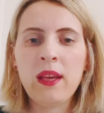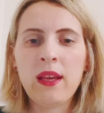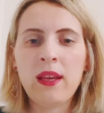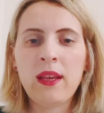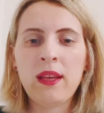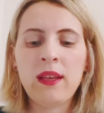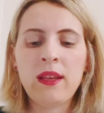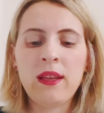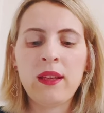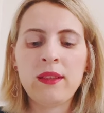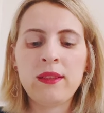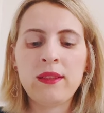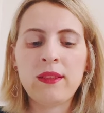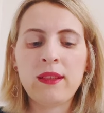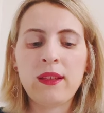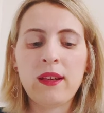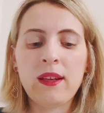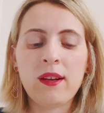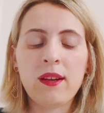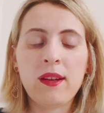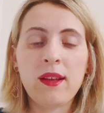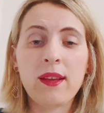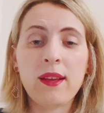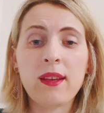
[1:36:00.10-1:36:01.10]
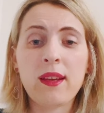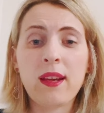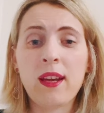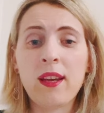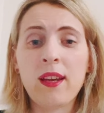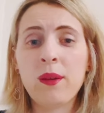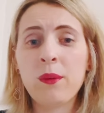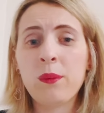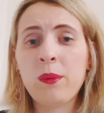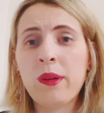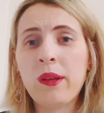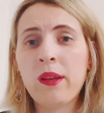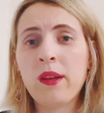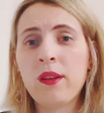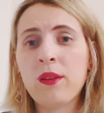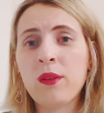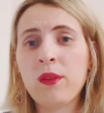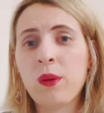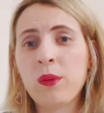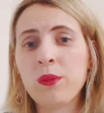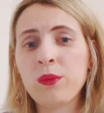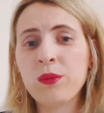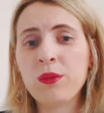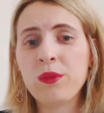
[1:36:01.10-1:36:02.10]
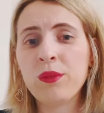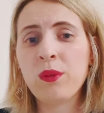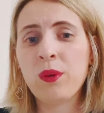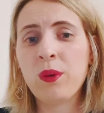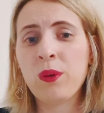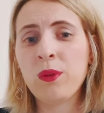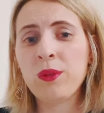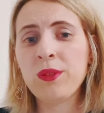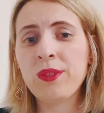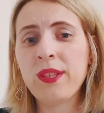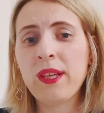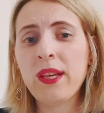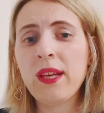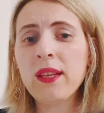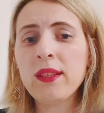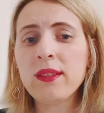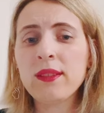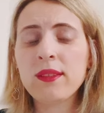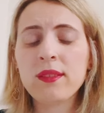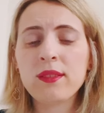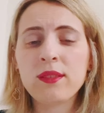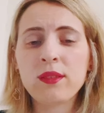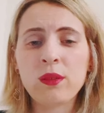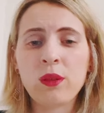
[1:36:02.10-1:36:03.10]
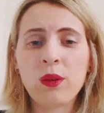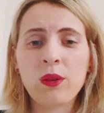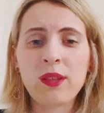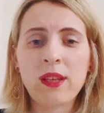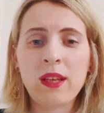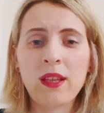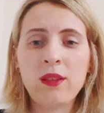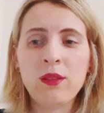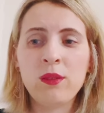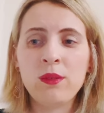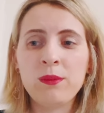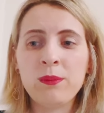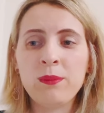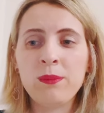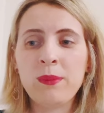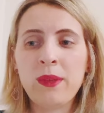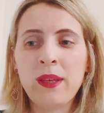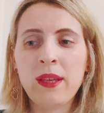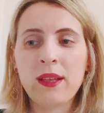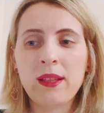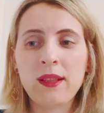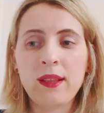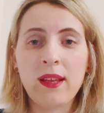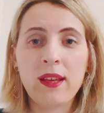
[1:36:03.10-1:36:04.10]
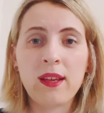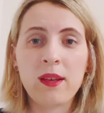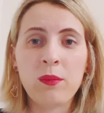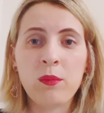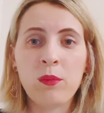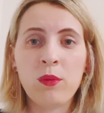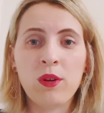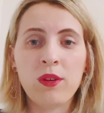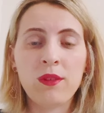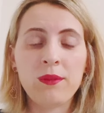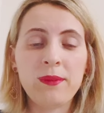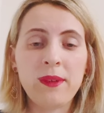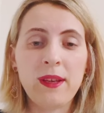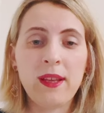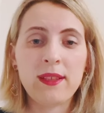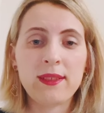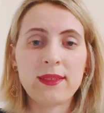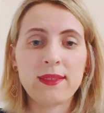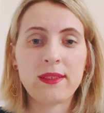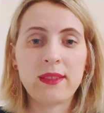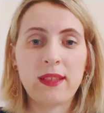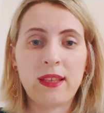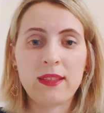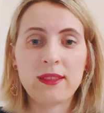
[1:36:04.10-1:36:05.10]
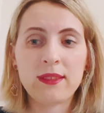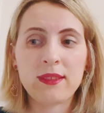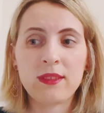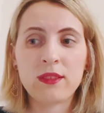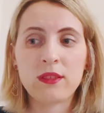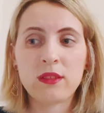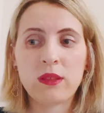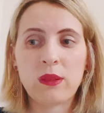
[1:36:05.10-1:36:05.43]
and they are like, we know all that, so can you make like more advanced lessons?